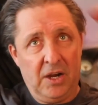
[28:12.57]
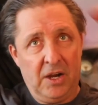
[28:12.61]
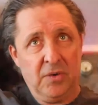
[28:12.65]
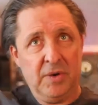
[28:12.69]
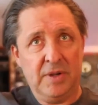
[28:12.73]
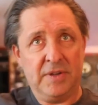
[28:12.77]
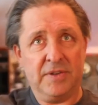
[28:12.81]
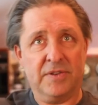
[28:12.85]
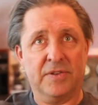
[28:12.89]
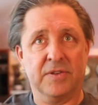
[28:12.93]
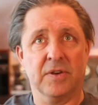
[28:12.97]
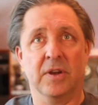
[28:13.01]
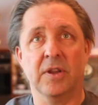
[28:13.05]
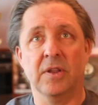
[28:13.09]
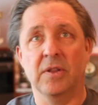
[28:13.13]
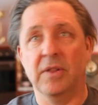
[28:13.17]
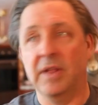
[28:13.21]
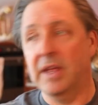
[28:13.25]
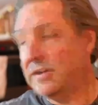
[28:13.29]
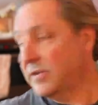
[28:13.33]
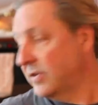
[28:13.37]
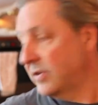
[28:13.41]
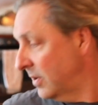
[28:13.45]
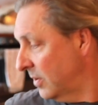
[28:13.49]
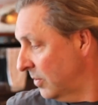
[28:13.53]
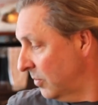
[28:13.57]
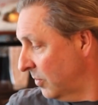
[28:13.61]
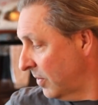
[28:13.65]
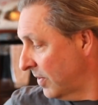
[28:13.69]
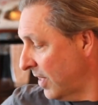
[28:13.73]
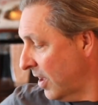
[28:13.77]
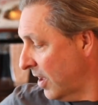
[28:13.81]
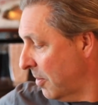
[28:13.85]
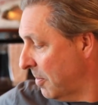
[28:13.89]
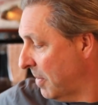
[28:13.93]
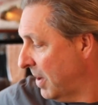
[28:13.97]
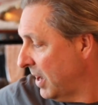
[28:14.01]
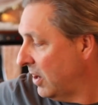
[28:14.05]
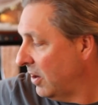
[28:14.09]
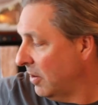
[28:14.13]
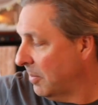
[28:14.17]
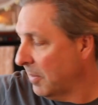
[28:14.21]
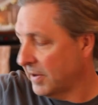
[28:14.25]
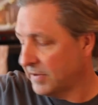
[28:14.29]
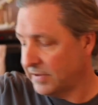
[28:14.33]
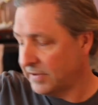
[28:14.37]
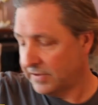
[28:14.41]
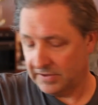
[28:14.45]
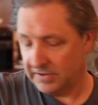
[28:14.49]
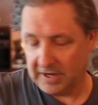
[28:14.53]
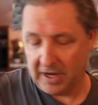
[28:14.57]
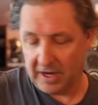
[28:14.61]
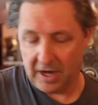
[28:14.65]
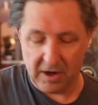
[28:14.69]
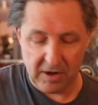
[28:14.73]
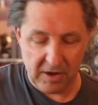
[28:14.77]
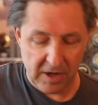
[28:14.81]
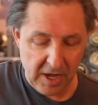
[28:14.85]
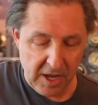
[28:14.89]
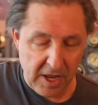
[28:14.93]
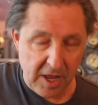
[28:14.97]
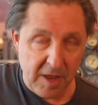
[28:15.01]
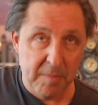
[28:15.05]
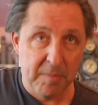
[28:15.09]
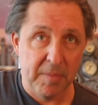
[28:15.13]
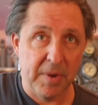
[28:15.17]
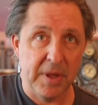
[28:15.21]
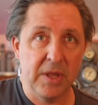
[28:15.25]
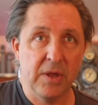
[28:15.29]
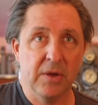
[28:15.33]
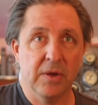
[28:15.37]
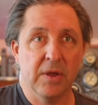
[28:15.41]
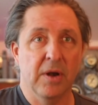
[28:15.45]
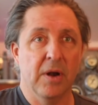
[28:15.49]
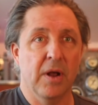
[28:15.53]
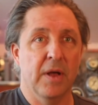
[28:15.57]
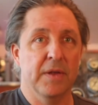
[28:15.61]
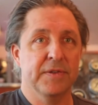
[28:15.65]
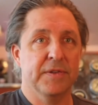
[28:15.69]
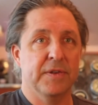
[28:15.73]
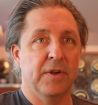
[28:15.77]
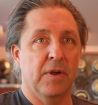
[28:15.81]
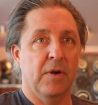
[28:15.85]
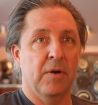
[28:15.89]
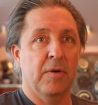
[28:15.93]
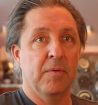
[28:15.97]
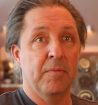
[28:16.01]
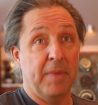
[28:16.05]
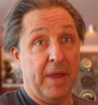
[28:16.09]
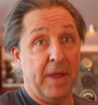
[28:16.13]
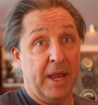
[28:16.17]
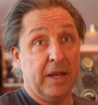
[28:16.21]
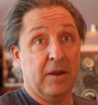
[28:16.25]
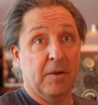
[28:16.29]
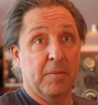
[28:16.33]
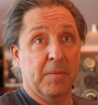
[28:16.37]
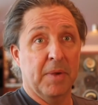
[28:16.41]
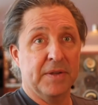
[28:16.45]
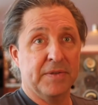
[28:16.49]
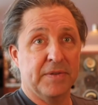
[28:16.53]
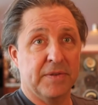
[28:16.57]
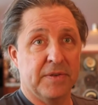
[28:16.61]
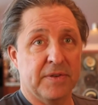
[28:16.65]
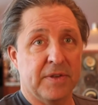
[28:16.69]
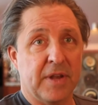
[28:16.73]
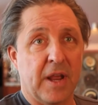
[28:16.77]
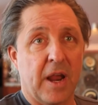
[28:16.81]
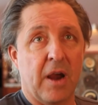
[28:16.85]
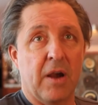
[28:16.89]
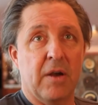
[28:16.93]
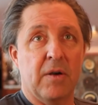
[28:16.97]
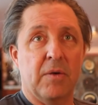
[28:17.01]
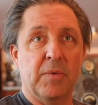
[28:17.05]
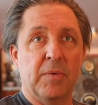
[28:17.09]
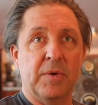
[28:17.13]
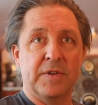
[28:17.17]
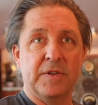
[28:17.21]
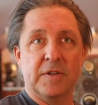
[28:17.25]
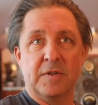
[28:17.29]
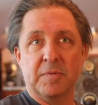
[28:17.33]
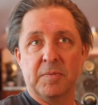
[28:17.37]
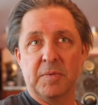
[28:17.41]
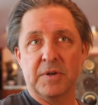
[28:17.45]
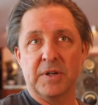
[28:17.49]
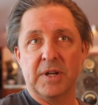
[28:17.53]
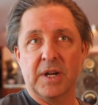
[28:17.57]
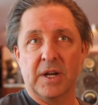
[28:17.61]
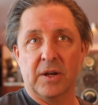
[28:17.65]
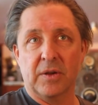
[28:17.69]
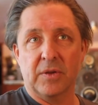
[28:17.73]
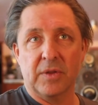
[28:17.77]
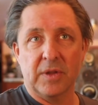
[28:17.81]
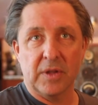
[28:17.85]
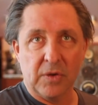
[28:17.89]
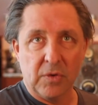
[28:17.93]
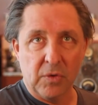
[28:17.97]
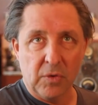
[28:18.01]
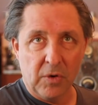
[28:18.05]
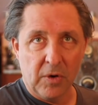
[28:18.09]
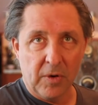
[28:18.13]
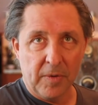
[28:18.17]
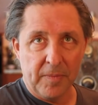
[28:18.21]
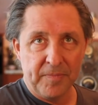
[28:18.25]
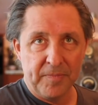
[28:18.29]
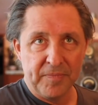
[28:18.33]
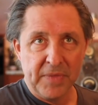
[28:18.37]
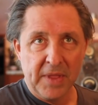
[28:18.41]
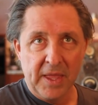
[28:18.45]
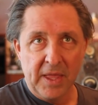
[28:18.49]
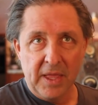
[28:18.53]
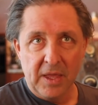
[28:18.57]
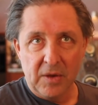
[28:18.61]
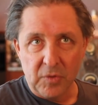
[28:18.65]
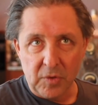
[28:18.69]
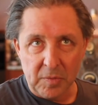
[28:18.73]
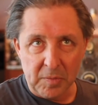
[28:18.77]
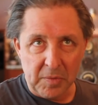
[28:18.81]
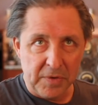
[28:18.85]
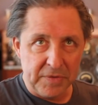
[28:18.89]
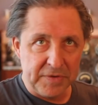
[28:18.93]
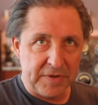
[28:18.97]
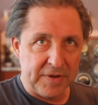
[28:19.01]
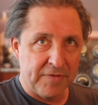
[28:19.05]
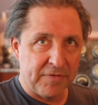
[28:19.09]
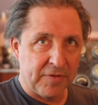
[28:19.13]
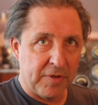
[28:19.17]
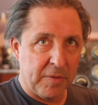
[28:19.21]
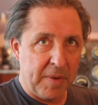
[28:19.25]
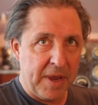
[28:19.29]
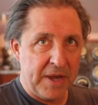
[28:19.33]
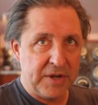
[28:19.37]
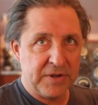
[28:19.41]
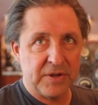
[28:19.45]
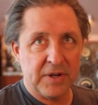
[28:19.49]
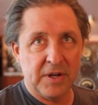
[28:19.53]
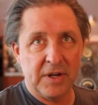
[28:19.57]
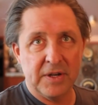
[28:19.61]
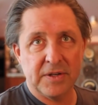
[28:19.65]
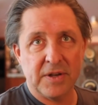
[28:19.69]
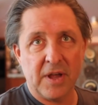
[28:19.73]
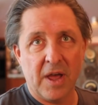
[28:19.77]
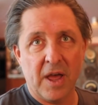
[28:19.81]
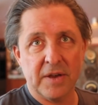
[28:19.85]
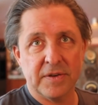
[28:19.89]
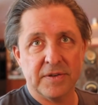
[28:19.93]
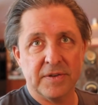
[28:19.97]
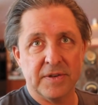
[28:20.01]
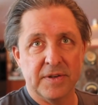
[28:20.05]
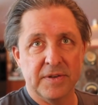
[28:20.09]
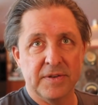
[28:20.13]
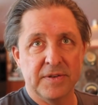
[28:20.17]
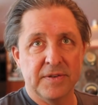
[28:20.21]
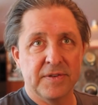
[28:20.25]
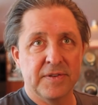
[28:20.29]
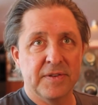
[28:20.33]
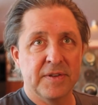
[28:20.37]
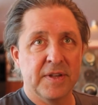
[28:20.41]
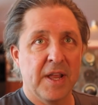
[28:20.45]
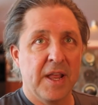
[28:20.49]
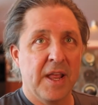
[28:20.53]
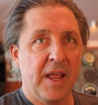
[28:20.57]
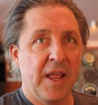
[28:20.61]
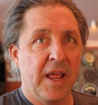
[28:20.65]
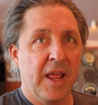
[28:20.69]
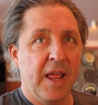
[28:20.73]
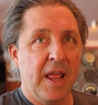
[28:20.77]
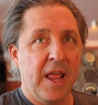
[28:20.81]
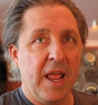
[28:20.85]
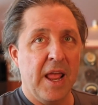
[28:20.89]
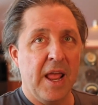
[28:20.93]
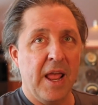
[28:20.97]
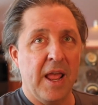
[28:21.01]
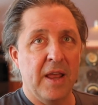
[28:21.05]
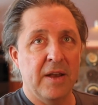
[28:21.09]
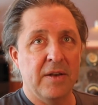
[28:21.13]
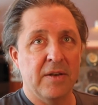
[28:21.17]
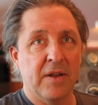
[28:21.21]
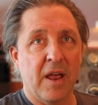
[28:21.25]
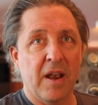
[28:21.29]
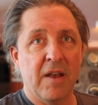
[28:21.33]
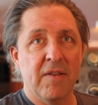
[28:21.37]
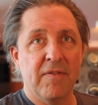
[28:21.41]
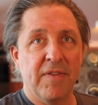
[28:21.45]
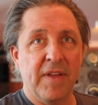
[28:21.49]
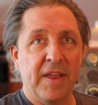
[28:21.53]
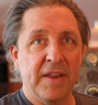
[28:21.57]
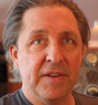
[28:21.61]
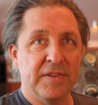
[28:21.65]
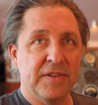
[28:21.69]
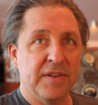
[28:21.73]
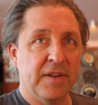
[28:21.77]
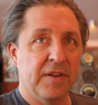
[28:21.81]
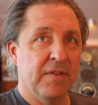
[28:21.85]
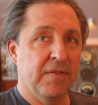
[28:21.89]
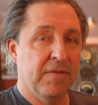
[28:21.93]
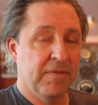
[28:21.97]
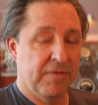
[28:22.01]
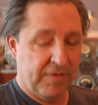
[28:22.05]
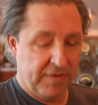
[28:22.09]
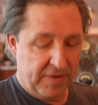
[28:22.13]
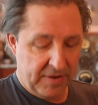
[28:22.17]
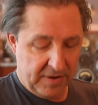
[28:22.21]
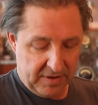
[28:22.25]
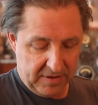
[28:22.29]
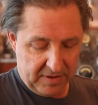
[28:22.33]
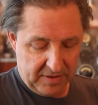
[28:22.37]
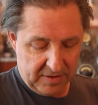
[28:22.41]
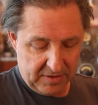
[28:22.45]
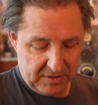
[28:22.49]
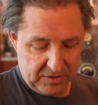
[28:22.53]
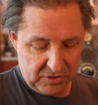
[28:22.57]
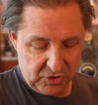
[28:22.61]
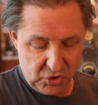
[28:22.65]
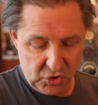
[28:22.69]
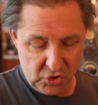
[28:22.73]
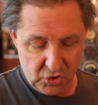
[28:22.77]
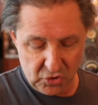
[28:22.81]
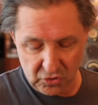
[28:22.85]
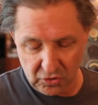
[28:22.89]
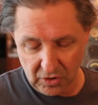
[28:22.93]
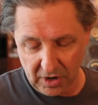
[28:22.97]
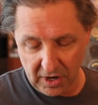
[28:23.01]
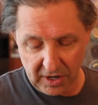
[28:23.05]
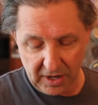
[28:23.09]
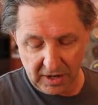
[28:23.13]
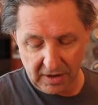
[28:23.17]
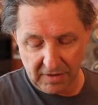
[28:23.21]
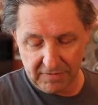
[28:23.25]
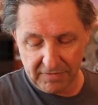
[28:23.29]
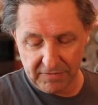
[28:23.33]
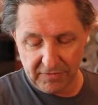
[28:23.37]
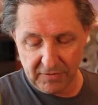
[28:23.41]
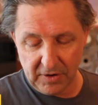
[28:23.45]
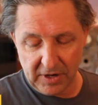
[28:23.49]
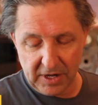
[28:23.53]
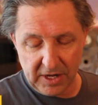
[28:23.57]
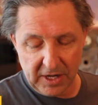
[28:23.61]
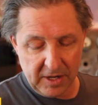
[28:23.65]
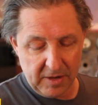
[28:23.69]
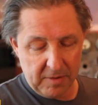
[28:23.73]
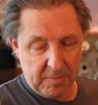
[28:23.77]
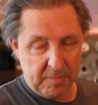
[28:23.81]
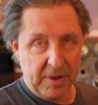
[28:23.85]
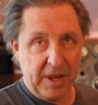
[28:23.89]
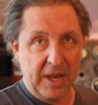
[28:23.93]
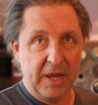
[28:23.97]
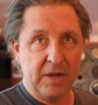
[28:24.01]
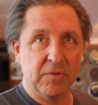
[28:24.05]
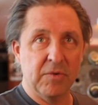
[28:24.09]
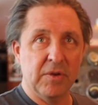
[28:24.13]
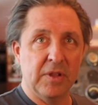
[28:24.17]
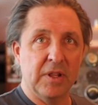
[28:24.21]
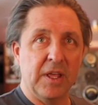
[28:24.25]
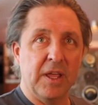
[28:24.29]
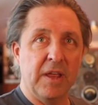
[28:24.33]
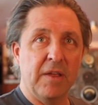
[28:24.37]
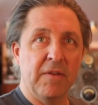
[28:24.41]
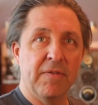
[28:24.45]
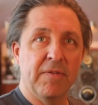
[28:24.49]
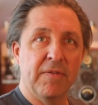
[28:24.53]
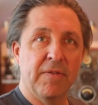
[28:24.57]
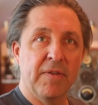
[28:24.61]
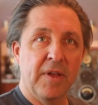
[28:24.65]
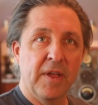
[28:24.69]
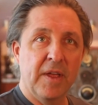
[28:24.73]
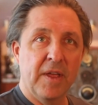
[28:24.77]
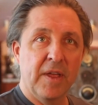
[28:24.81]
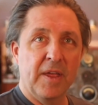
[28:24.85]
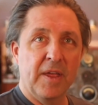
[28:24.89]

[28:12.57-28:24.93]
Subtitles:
increase circulation without making your muscles tired, but you can also make your muscles tired, which is particularly cool. Removes inflammation and toxins, and non-invasive, drug-free pain relief.